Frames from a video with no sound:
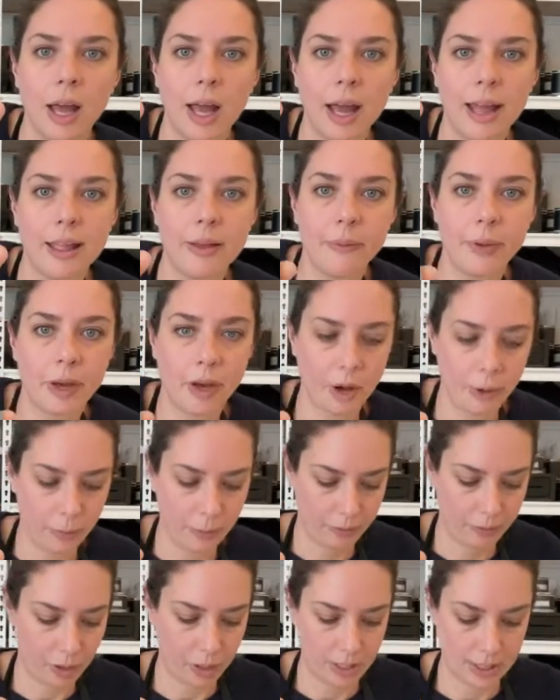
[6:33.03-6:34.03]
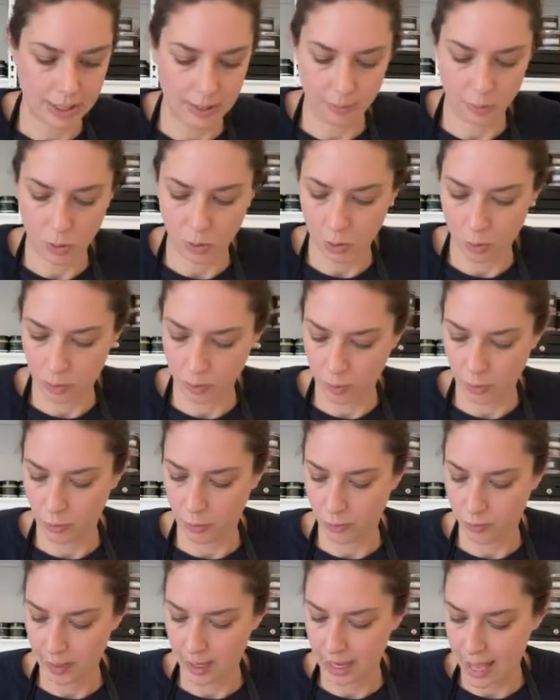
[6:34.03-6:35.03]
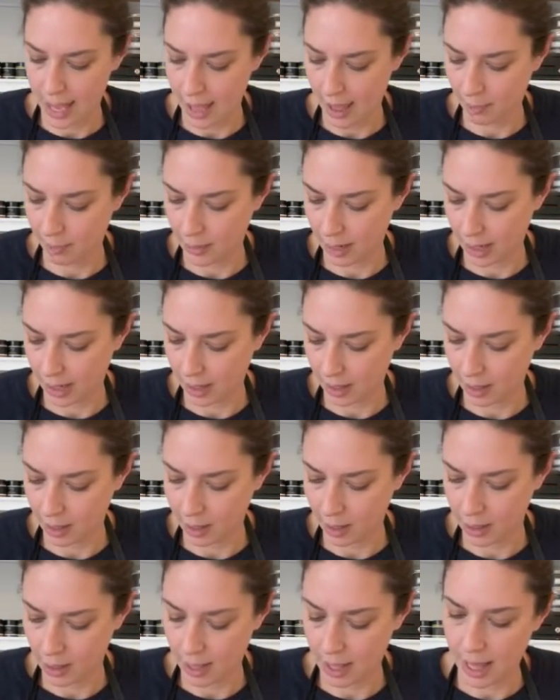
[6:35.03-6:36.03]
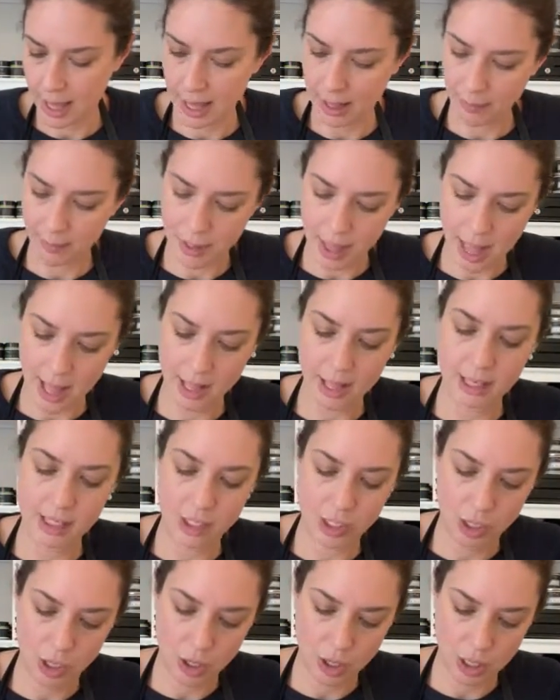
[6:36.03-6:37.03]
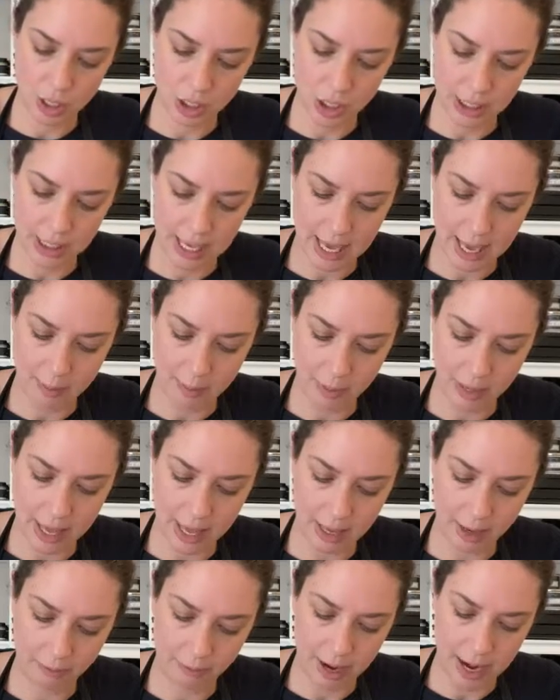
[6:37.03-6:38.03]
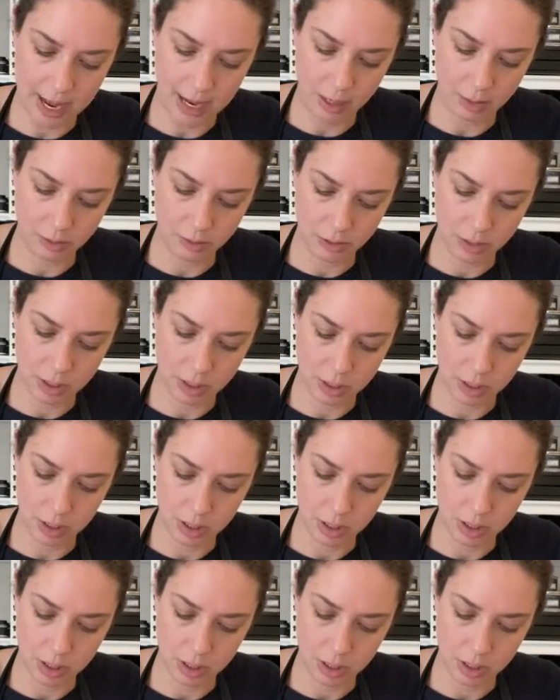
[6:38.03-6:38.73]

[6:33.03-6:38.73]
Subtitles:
And here we go, we've got some cool movement happening. And you can just keep playing around,